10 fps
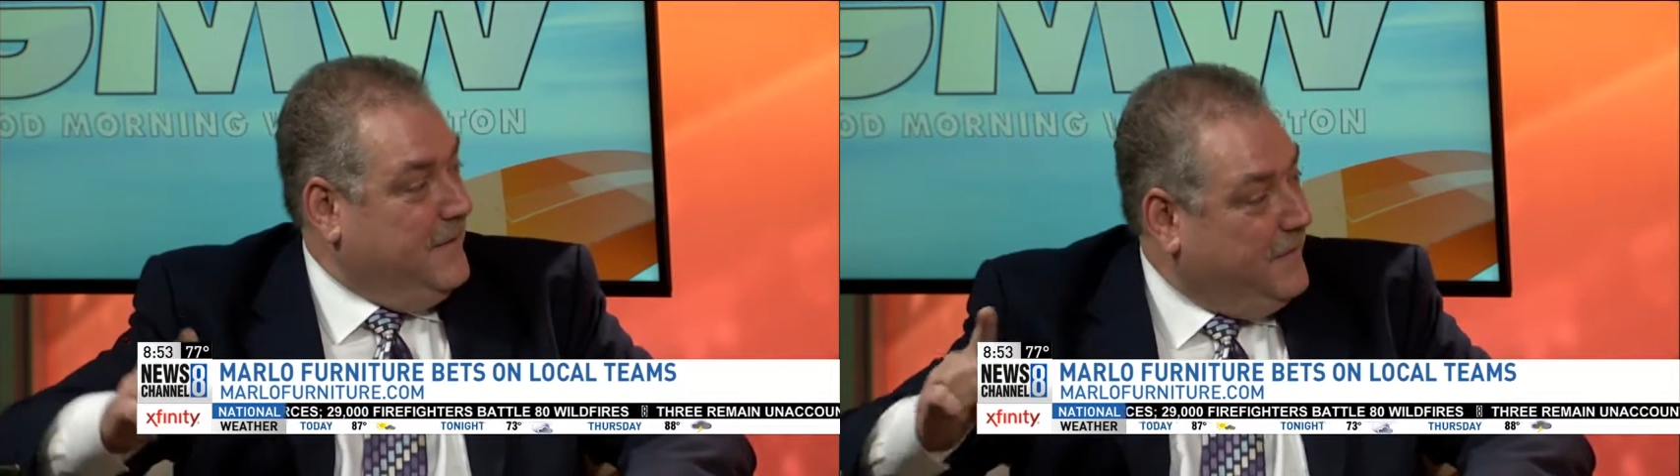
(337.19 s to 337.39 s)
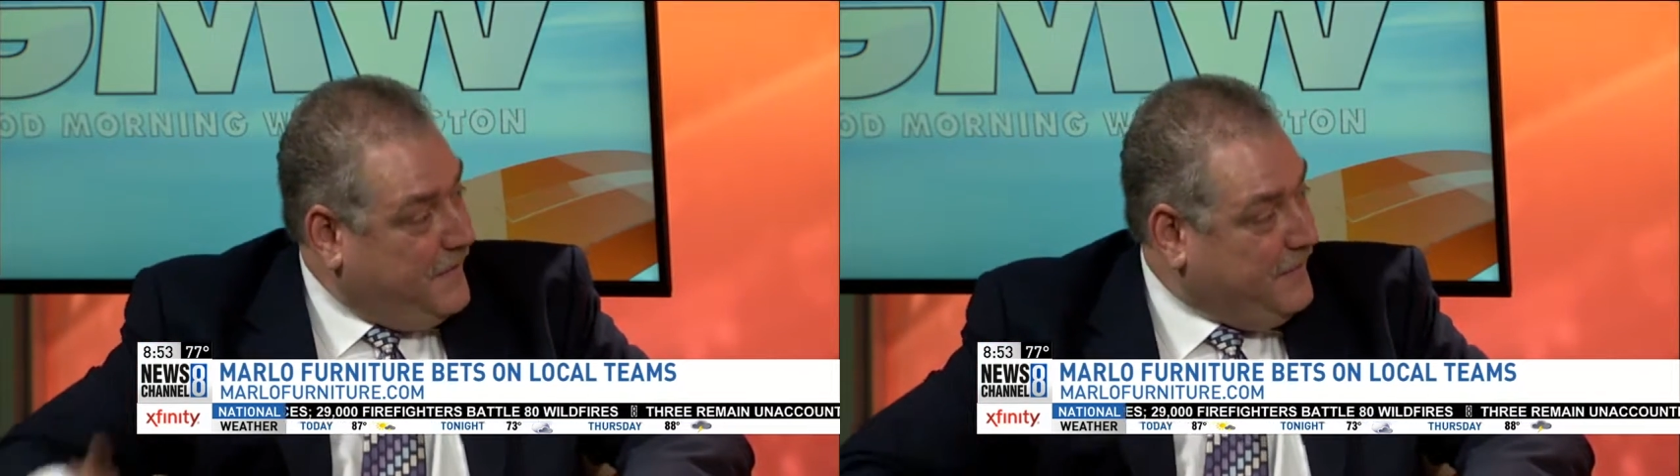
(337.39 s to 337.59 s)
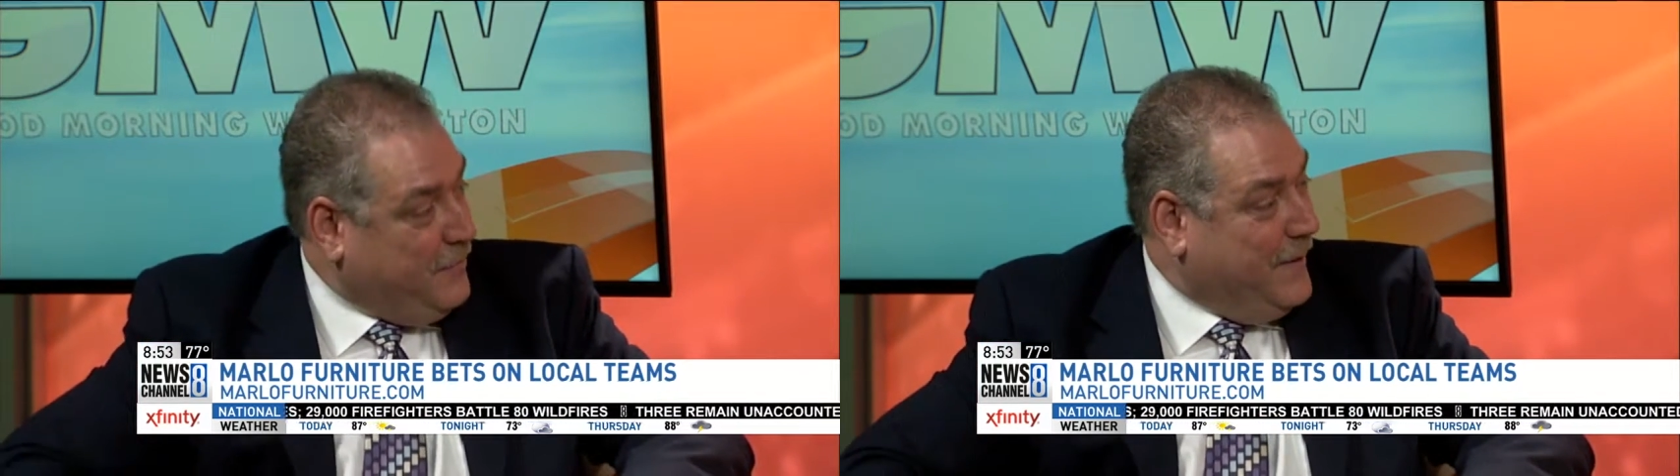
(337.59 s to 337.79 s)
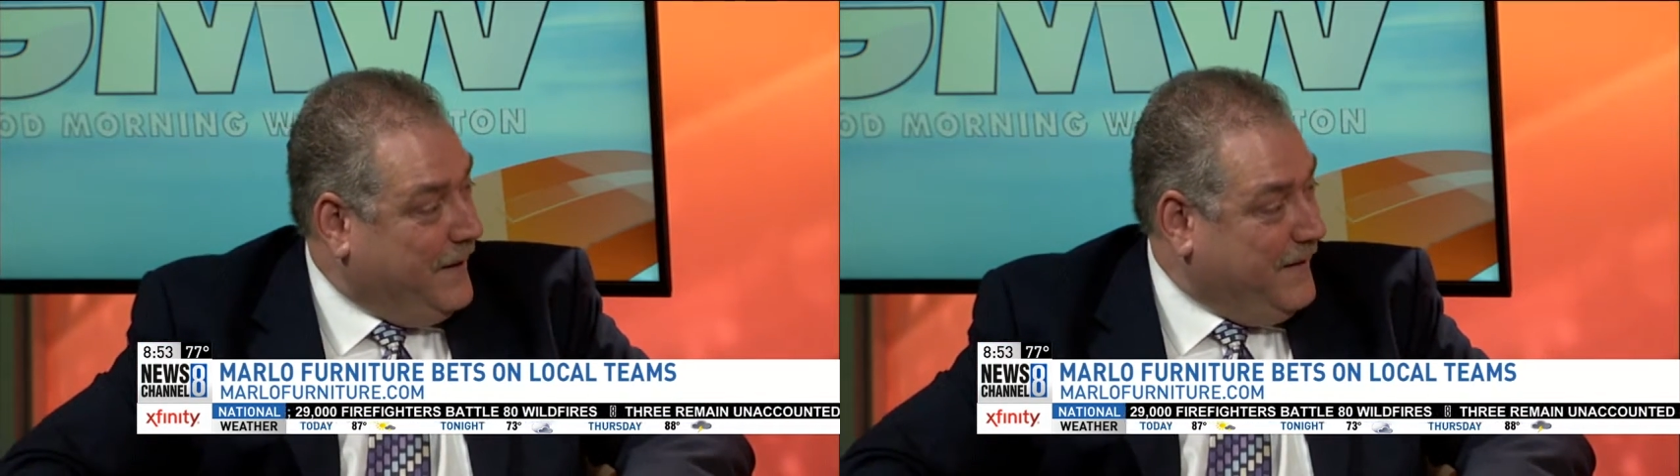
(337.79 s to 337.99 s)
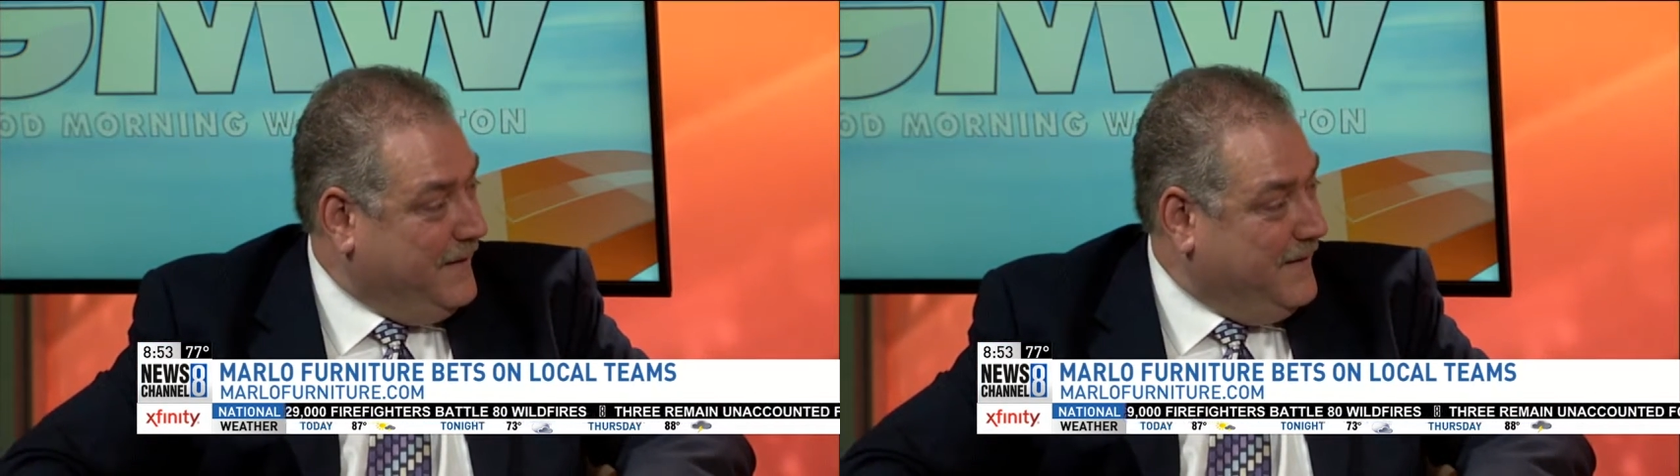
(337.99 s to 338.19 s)
this
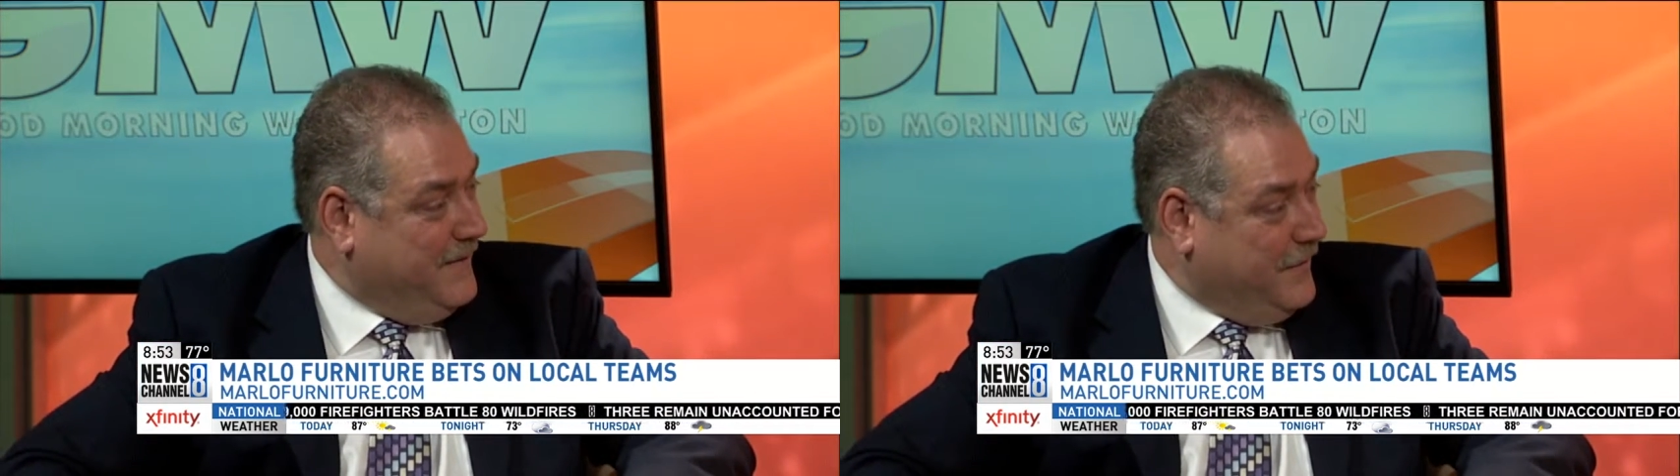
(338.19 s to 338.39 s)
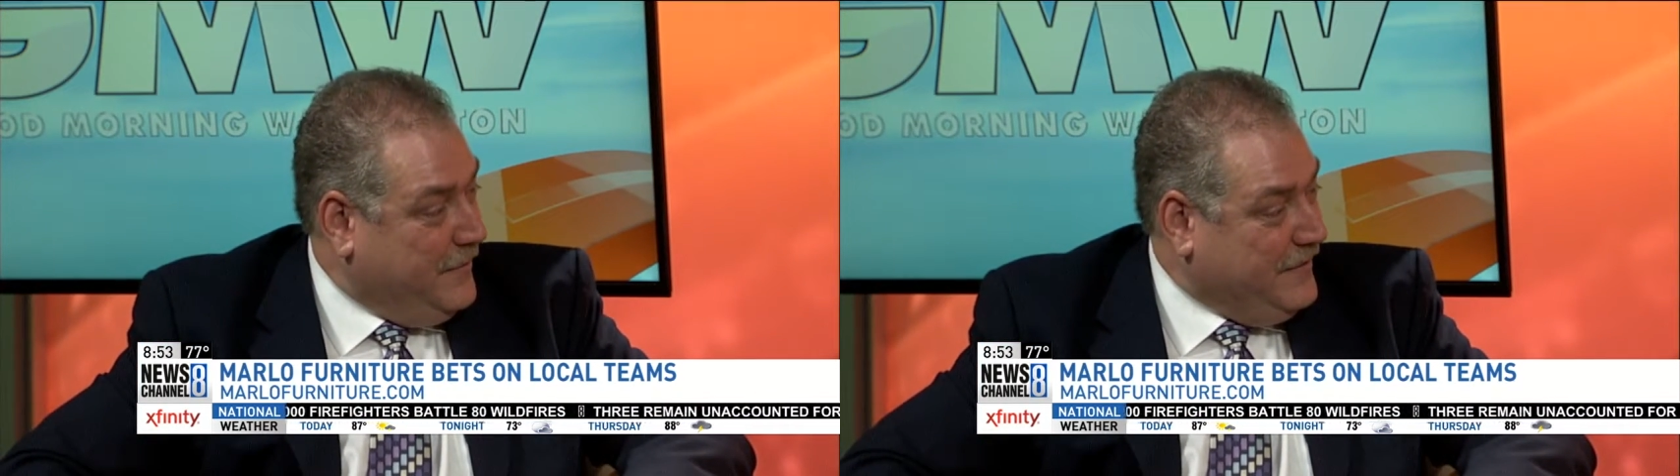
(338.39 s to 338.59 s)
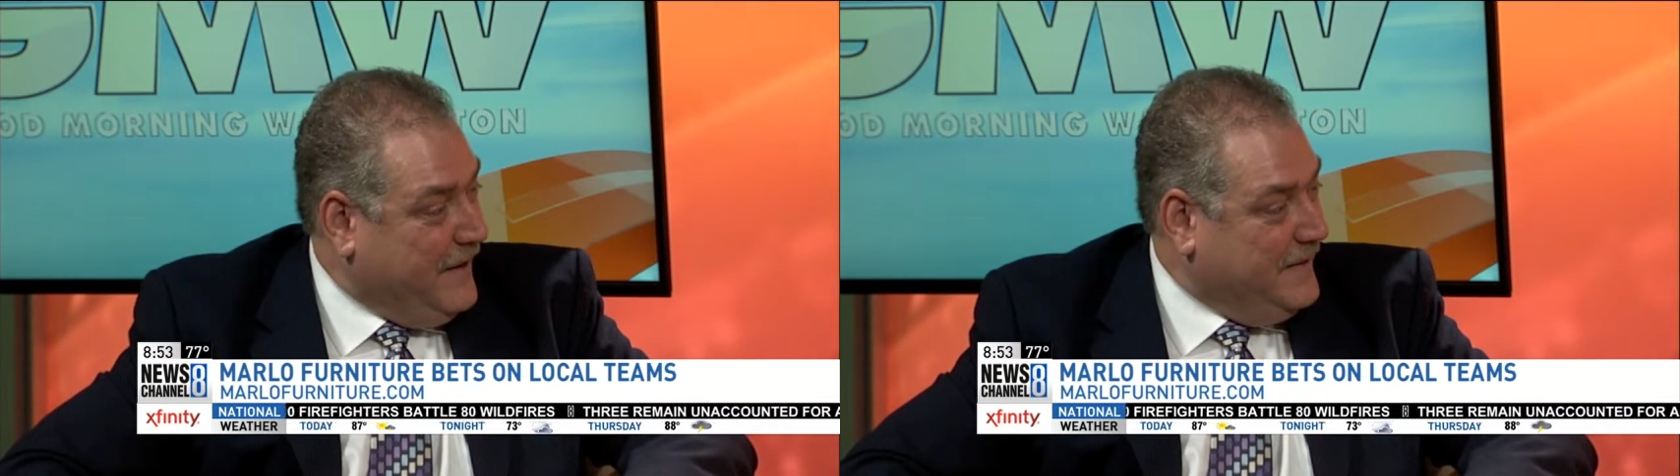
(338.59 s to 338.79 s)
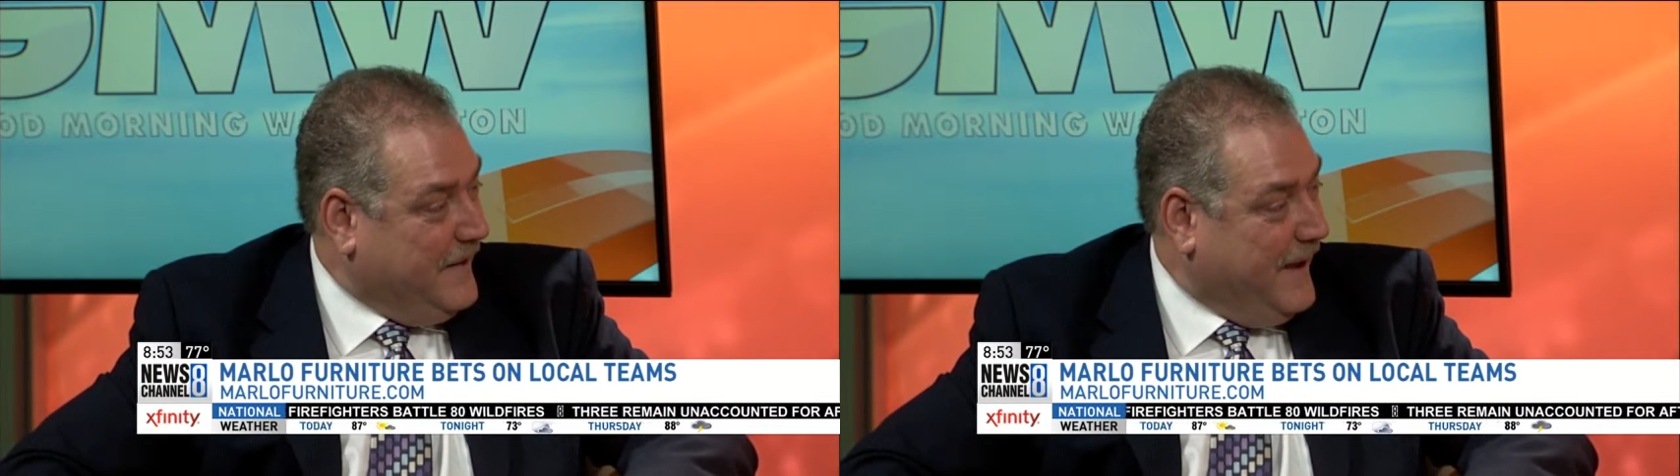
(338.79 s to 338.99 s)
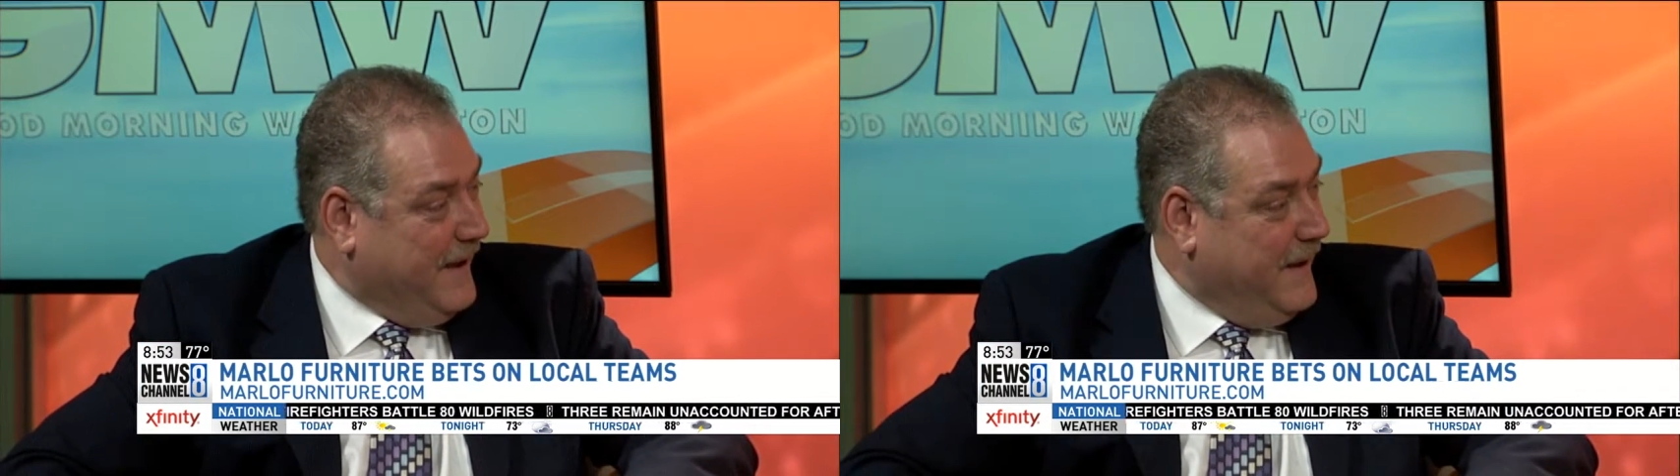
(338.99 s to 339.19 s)
week till
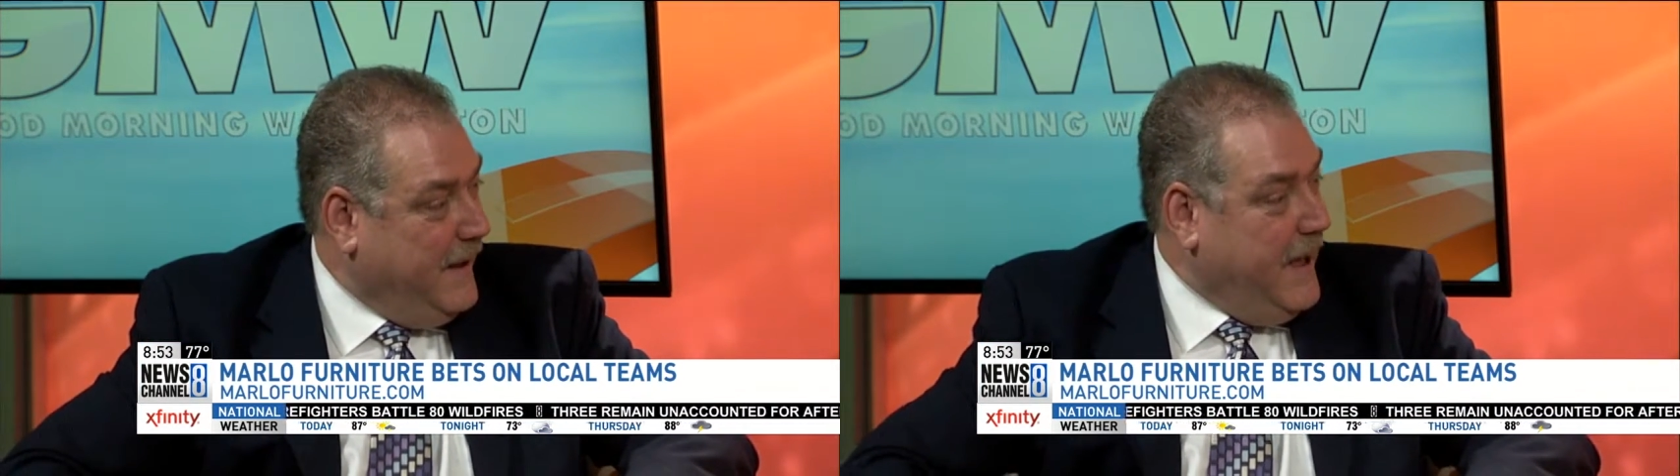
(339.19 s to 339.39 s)
Sunday,